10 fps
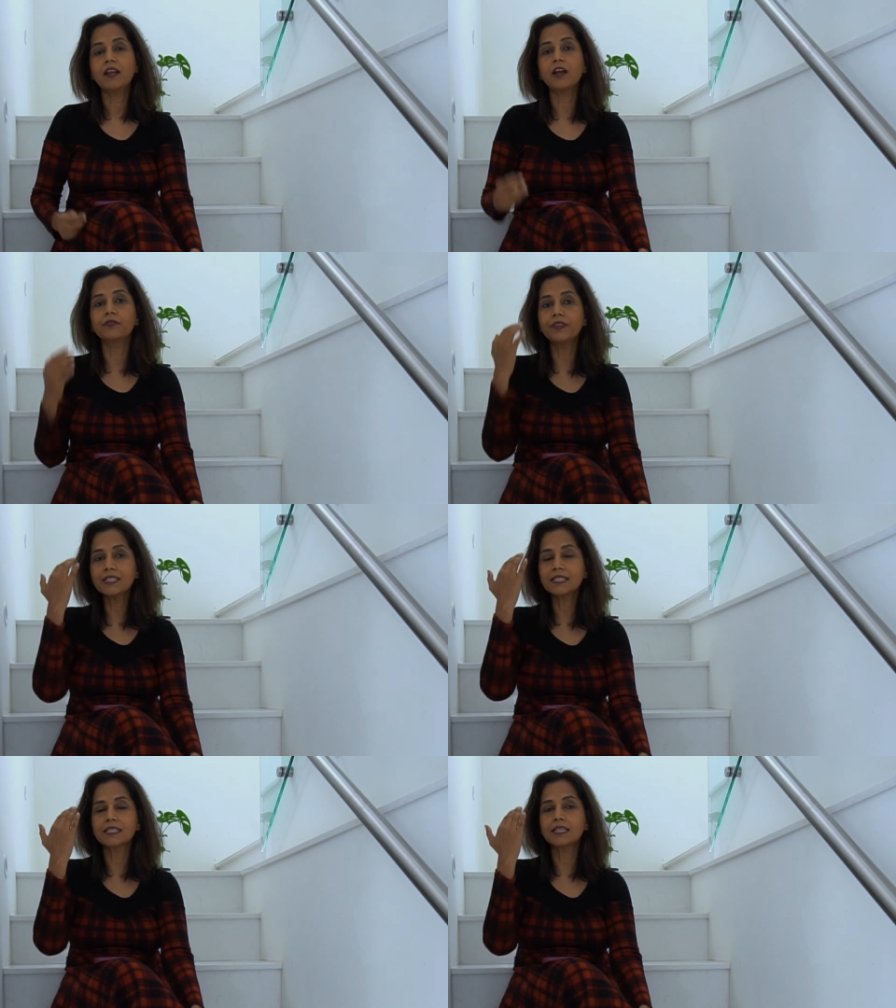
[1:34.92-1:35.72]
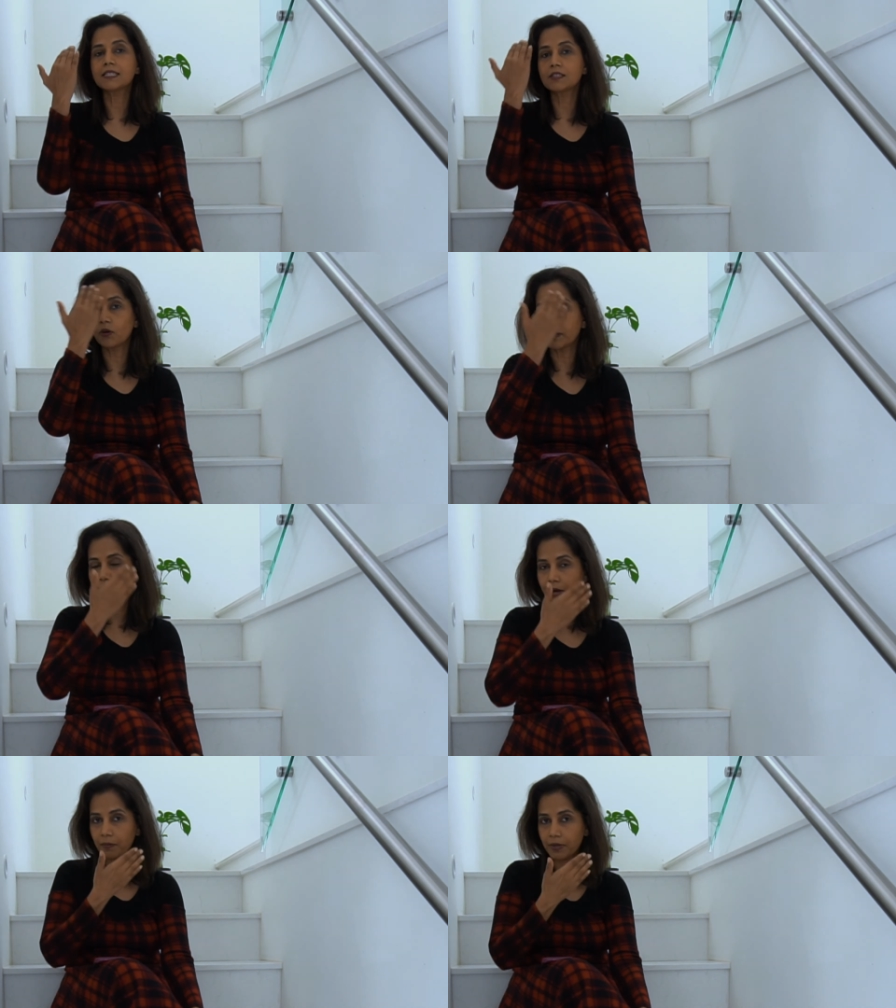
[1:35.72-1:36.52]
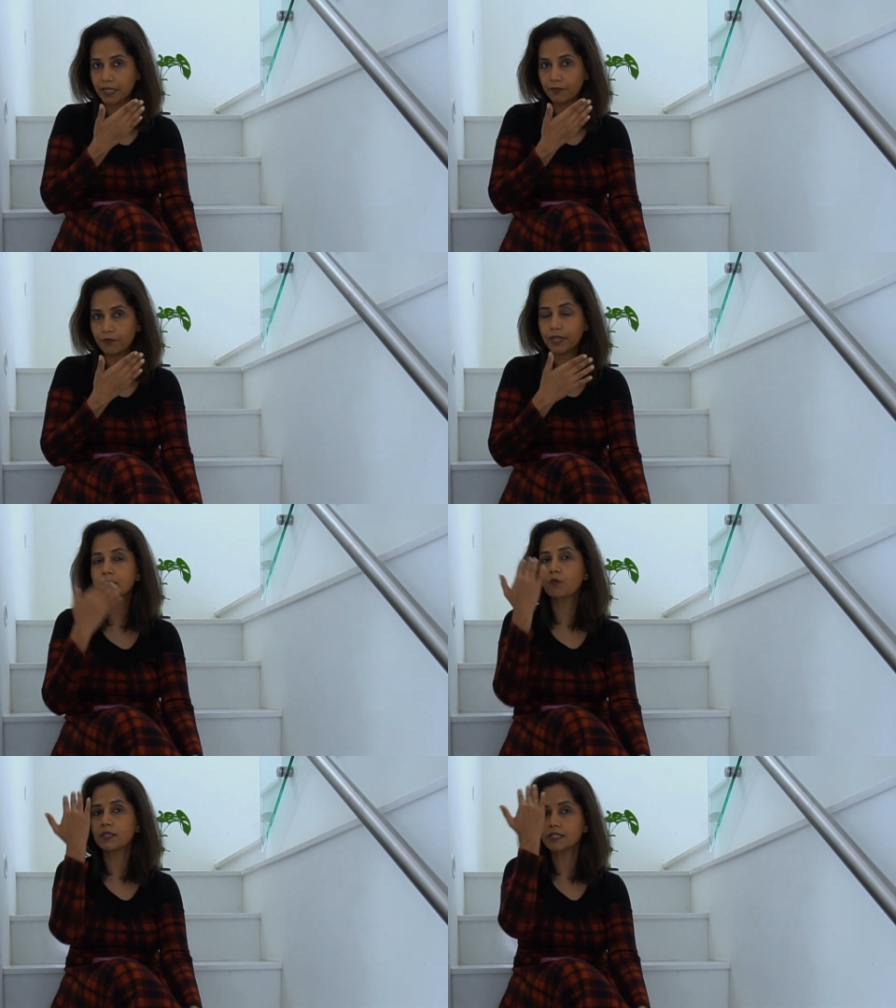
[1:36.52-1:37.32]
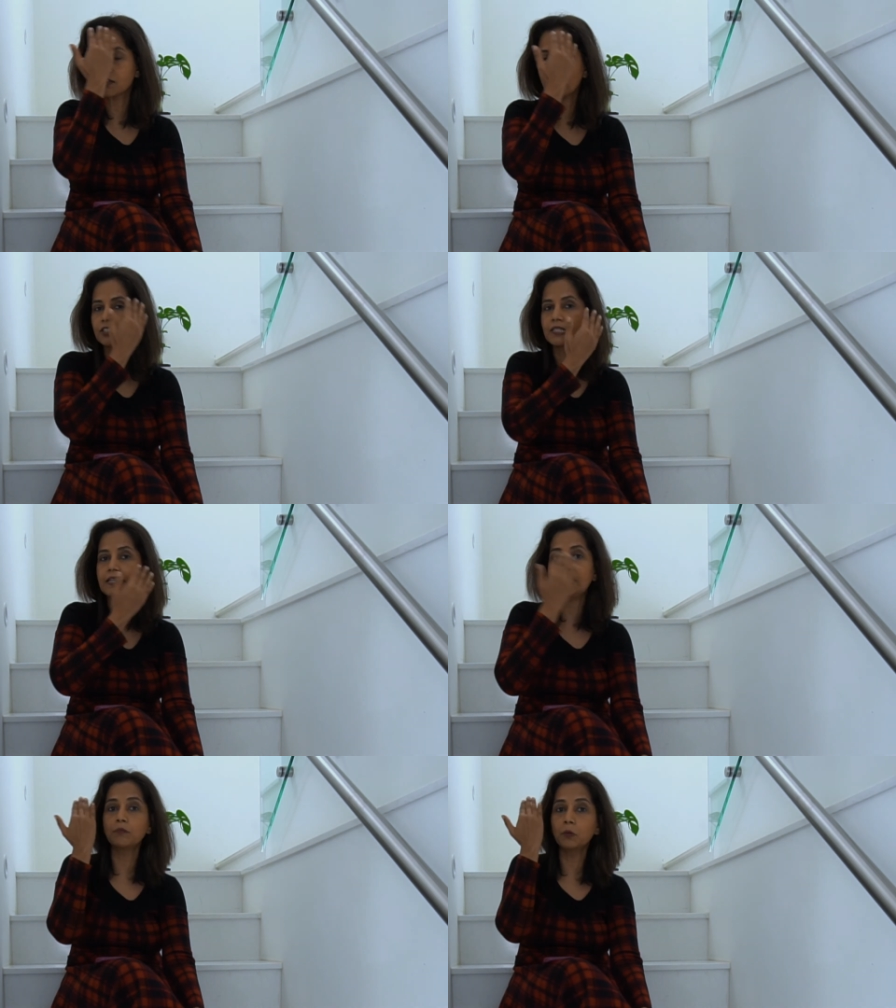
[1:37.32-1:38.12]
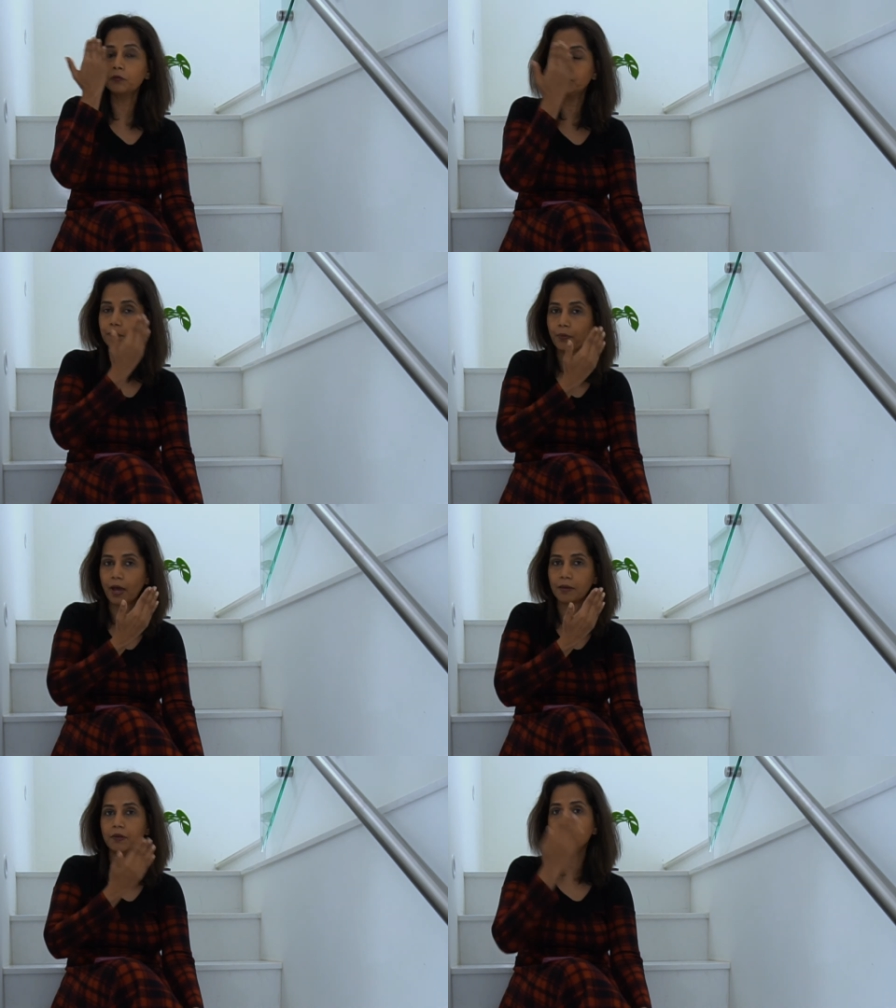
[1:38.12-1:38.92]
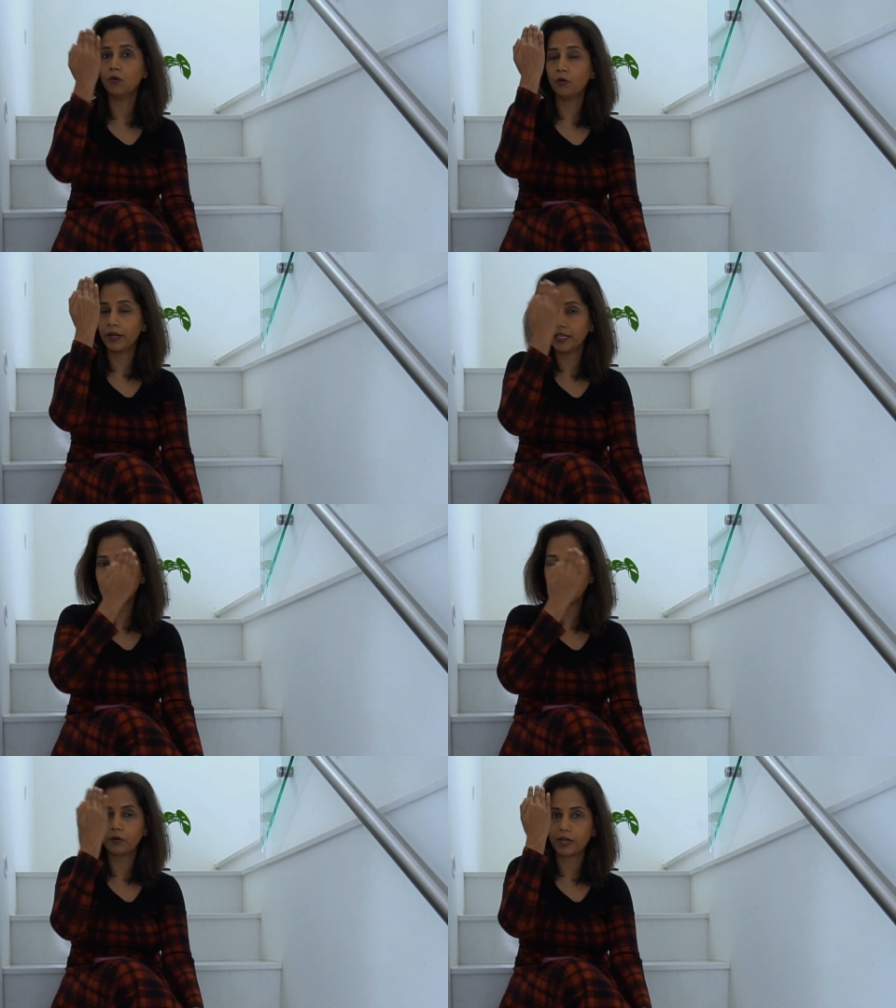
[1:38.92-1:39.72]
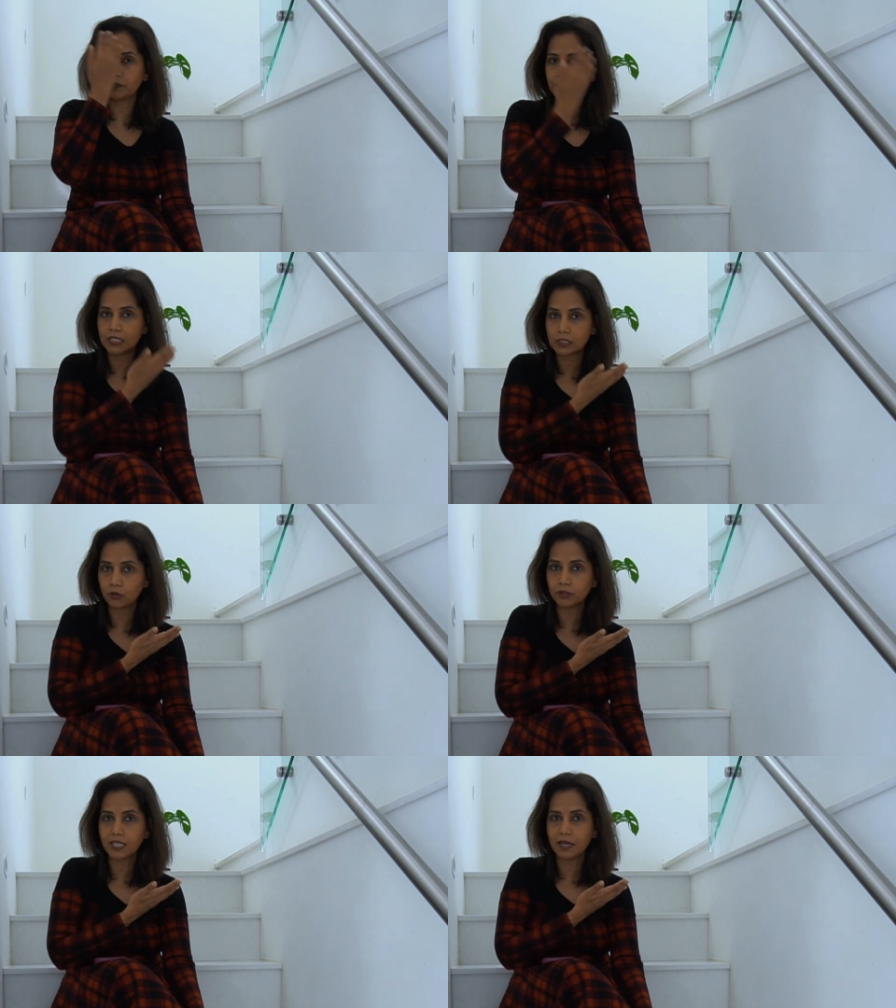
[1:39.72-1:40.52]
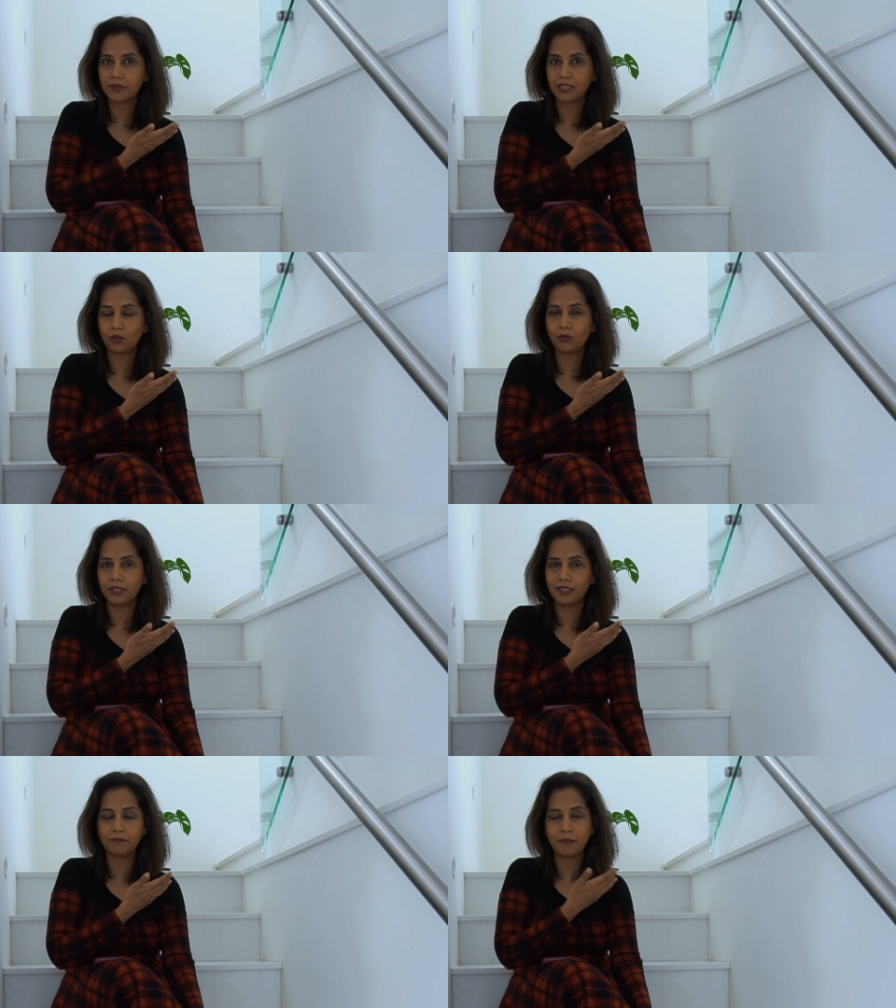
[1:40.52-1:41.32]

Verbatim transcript: Now this is not a permanent fix. Once you actually remove the primer or any product which has got dimethicone